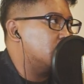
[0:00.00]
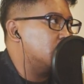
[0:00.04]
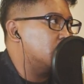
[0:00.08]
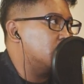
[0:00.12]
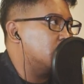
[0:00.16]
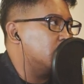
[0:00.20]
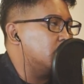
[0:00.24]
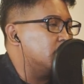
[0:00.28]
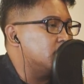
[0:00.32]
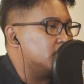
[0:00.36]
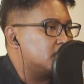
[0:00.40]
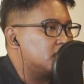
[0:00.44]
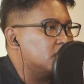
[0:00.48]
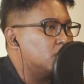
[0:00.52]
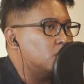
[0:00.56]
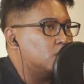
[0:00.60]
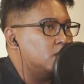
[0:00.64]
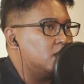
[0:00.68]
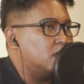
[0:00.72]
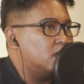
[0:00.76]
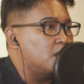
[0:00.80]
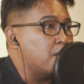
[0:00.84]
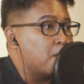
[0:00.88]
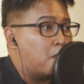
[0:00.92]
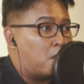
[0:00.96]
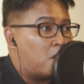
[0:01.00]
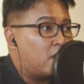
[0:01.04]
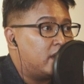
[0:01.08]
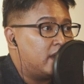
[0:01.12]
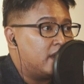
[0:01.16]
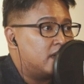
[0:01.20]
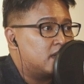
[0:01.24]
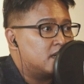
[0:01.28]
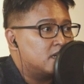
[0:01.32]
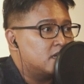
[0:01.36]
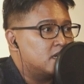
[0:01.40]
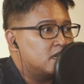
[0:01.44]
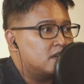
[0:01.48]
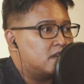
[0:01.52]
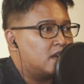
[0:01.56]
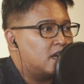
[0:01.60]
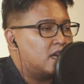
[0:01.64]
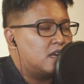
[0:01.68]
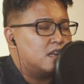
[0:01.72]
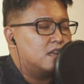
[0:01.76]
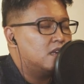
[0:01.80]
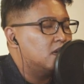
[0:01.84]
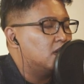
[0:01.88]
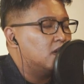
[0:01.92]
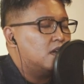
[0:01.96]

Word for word: the Insta-worthy moniker, right?